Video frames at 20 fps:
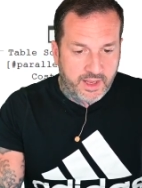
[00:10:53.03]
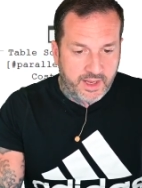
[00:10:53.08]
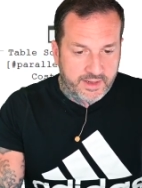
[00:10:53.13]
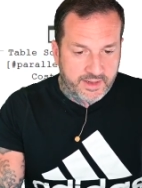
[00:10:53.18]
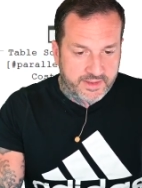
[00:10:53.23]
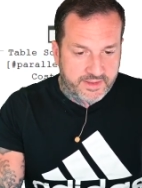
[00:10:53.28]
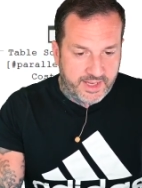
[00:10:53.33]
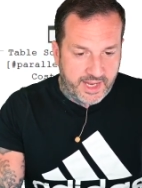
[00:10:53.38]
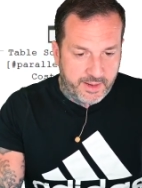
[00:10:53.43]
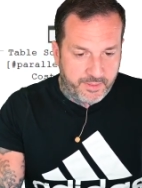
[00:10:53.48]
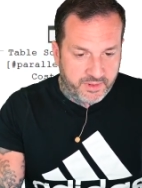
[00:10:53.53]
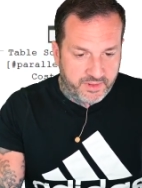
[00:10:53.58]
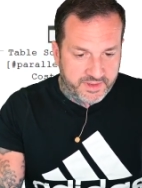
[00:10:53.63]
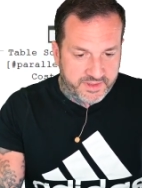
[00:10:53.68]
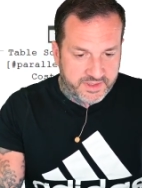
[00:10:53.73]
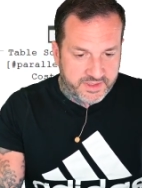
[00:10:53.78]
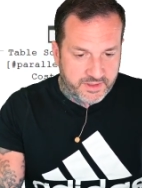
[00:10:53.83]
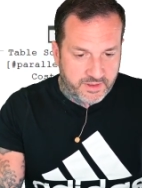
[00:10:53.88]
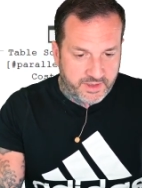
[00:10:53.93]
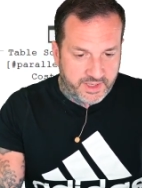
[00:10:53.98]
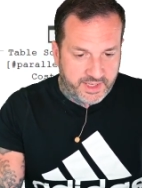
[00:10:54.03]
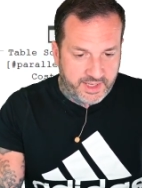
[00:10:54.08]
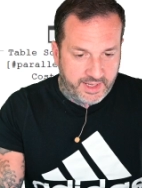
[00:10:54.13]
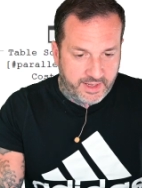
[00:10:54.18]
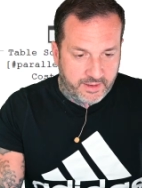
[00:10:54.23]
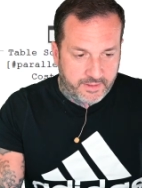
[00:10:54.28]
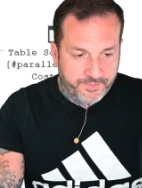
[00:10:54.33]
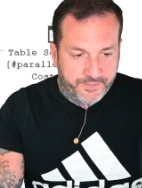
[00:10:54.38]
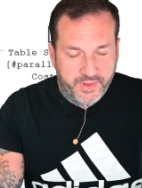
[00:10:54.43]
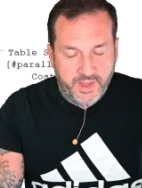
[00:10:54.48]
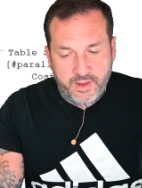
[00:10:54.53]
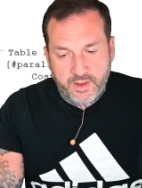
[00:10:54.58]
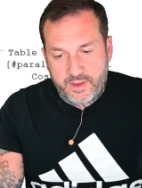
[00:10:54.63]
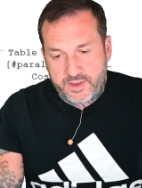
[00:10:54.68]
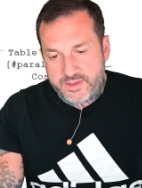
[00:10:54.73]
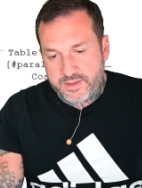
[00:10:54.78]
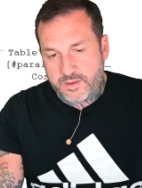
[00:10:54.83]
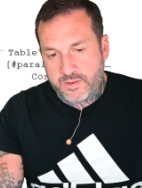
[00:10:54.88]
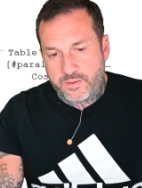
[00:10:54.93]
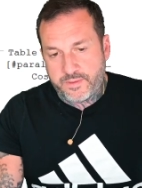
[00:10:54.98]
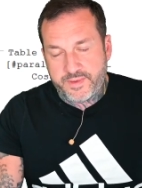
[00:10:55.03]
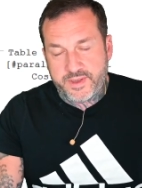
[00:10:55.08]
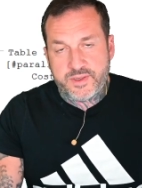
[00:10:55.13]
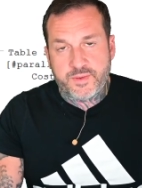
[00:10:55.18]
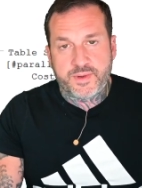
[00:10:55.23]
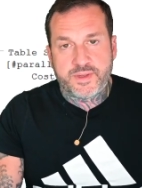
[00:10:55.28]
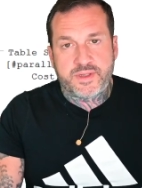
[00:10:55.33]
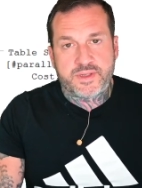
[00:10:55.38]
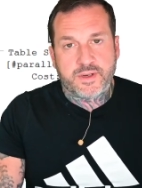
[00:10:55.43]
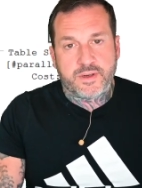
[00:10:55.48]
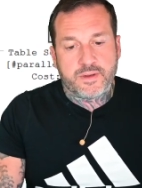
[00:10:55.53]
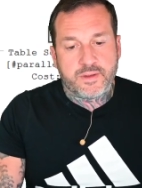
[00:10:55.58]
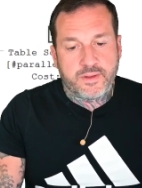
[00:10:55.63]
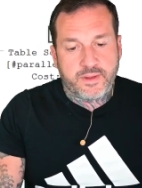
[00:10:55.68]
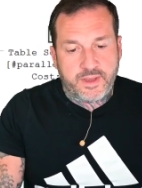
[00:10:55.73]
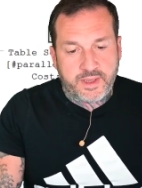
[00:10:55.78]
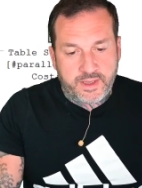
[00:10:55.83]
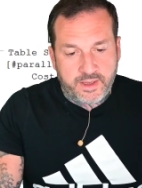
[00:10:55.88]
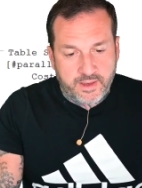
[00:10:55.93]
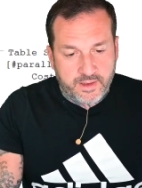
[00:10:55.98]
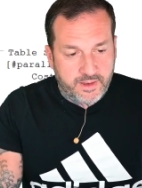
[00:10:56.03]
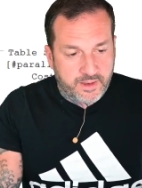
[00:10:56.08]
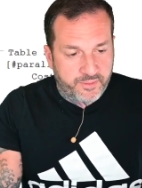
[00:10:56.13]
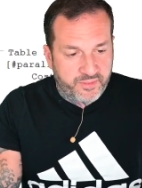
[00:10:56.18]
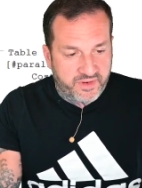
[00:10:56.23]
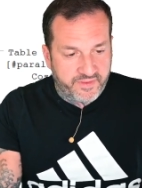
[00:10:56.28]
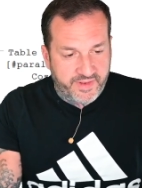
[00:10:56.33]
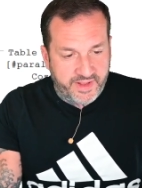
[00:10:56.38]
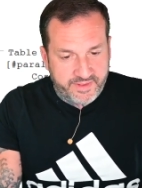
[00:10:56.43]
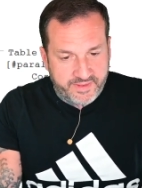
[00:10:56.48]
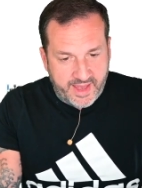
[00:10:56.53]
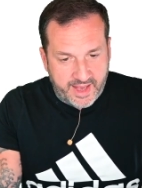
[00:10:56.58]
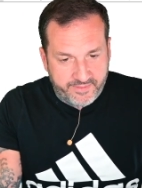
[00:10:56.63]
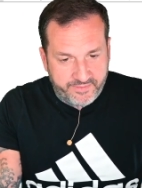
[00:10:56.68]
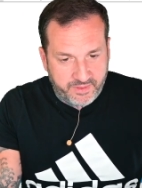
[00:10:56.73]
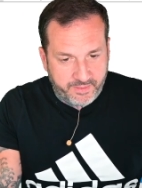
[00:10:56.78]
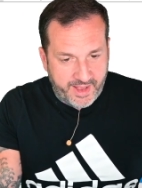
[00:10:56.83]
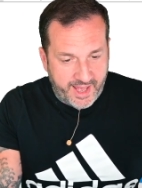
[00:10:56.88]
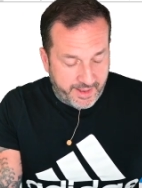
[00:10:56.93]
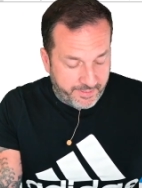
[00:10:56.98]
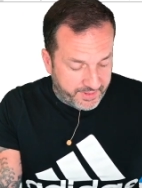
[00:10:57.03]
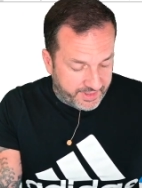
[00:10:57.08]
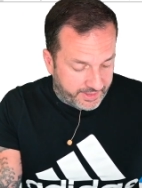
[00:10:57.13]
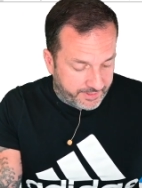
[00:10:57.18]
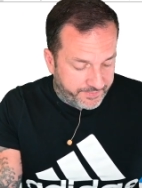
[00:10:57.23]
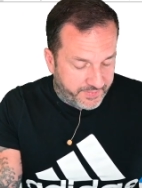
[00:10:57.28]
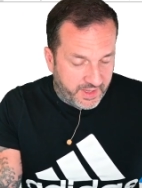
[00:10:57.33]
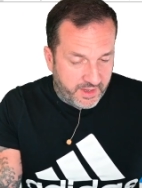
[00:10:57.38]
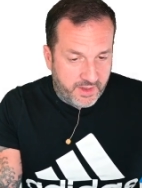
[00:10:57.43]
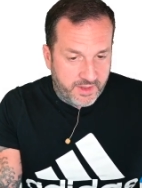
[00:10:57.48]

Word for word: and a table insert here. So this would certainly uh, prevent that from happening.